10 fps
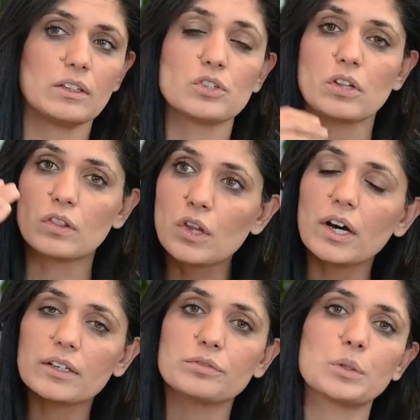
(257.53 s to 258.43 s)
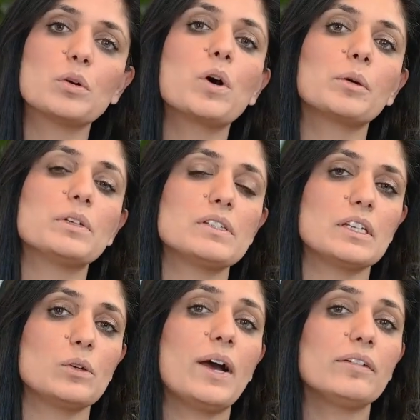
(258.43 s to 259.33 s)
There's a lot of requirements
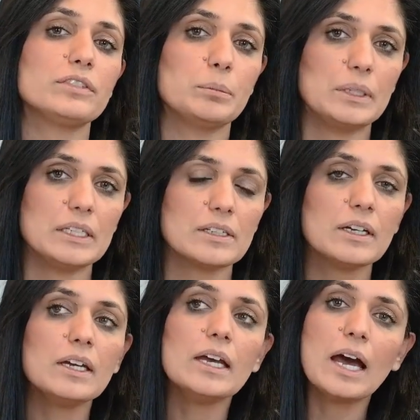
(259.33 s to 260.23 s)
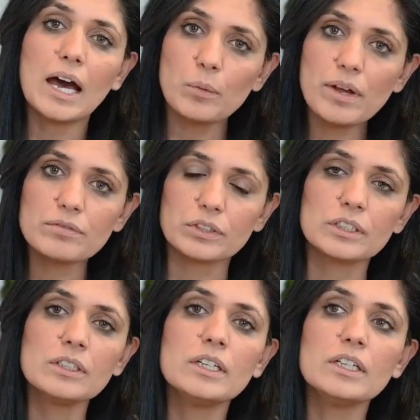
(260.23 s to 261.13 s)
that you have to meet.
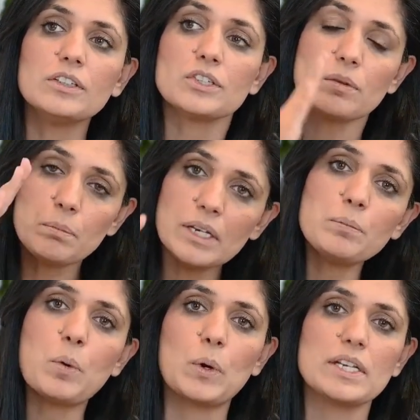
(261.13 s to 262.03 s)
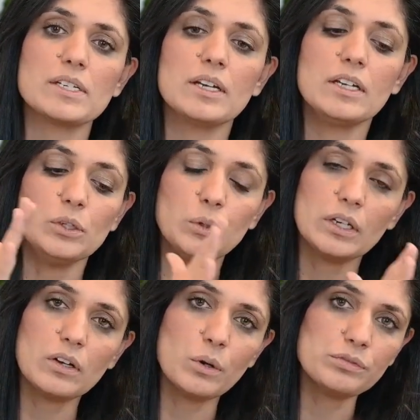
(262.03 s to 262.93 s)
However, there's a midpoint. You
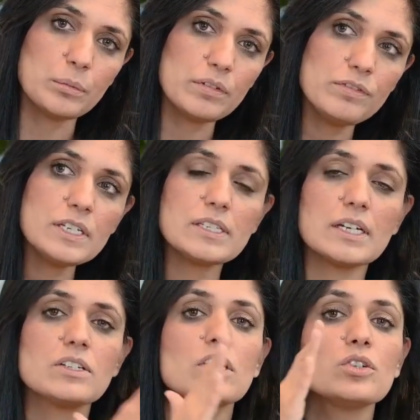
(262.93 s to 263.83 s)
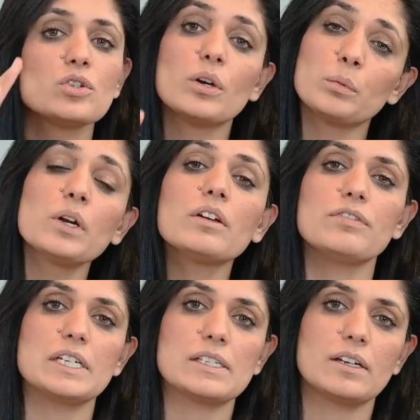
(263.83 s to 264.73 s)
can go from a visit to a work
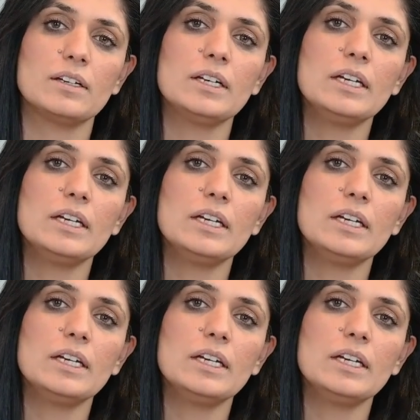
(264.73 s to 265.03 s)
visa.